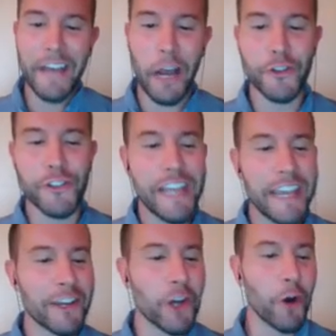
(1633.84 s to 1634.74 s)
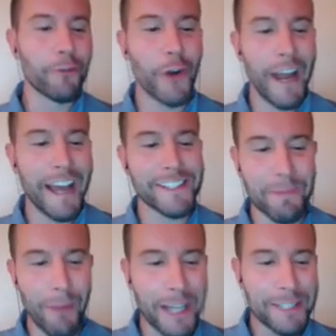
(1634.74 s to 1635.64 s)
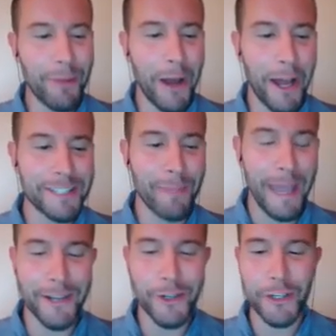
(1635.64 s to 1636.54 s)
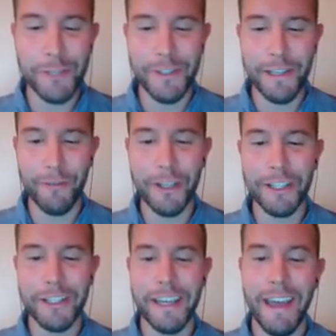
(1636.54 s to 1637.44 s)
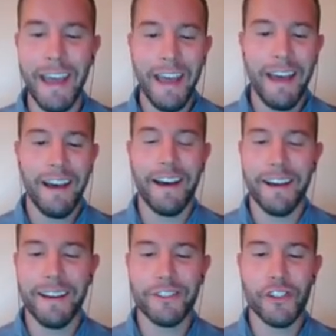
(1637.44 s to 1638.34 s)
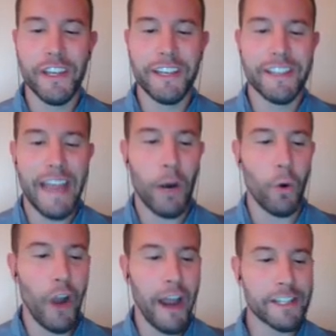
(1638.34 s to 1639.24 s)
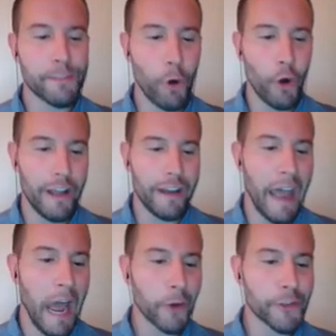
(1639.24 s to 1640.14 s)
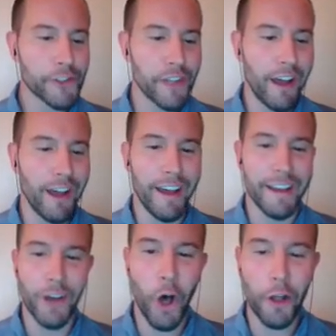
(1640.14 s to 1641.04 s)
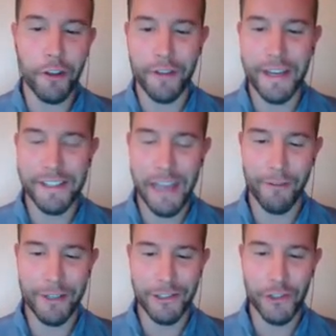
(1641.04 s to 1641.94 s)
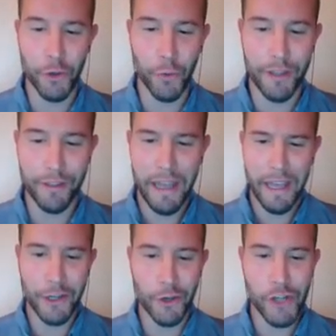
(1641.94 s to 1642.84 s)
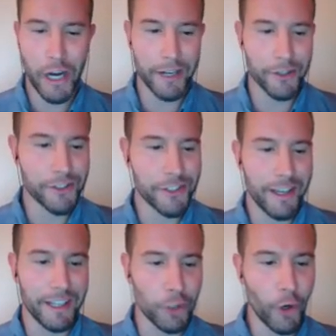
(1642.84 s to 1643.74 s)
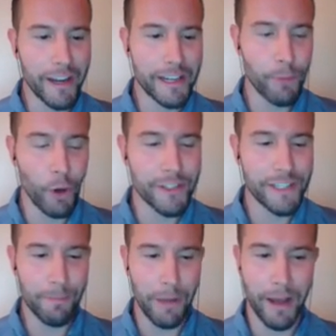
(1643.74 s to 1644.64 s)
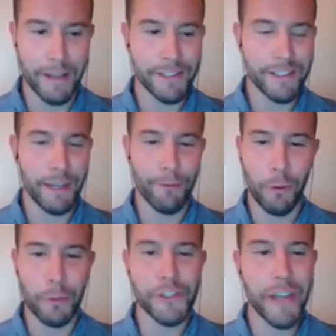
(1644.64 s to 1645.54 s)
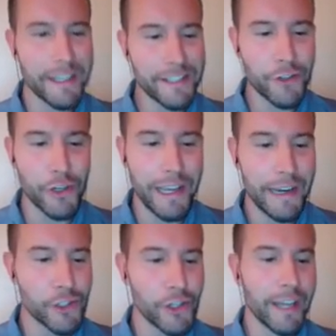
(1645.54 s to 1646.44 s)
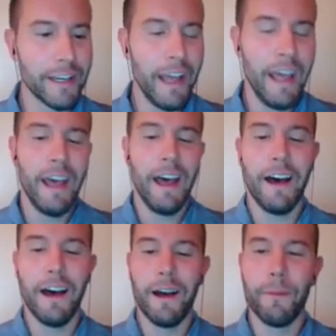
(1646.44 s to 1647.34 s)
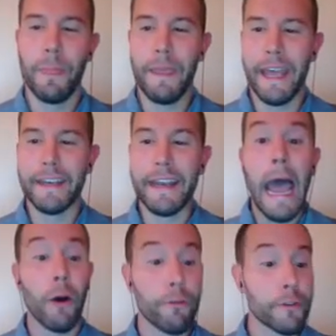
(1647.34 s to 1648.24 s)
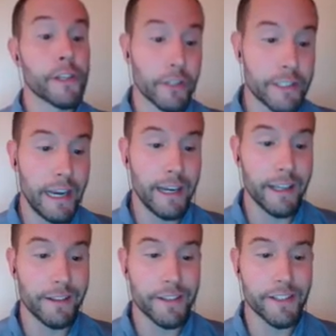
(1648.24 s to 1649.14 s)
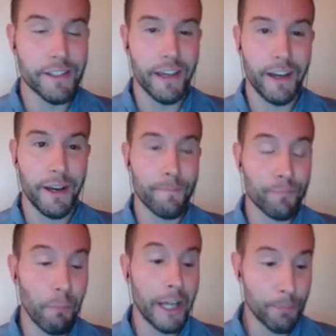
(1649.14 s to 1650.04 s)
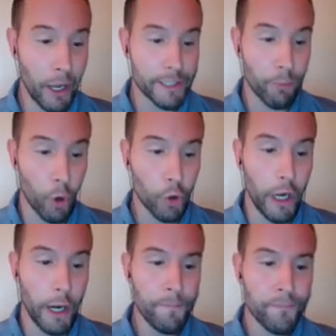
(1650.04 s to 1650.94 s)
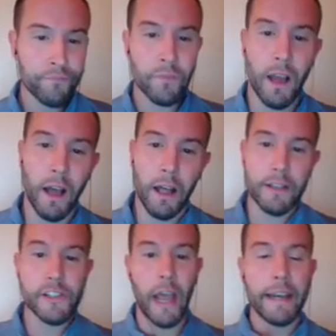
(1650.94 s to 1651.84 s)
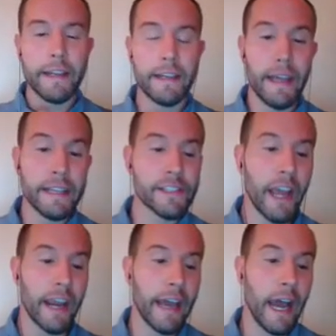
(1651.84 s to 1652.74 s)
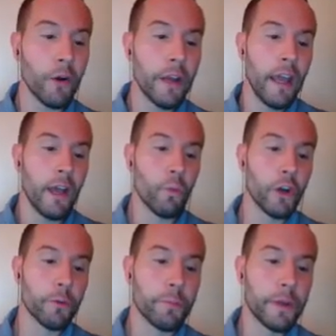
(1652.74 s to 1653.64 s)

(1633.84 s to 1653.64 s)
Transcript: now she's taking over as the Mods Pods manager specifically. Uh, she is our expert in house on all things having to do with your child's uh, learning experience at Mods, informal science education, um, and now facilitating this uh, Mods Pods program. Uh, sign in and sign out will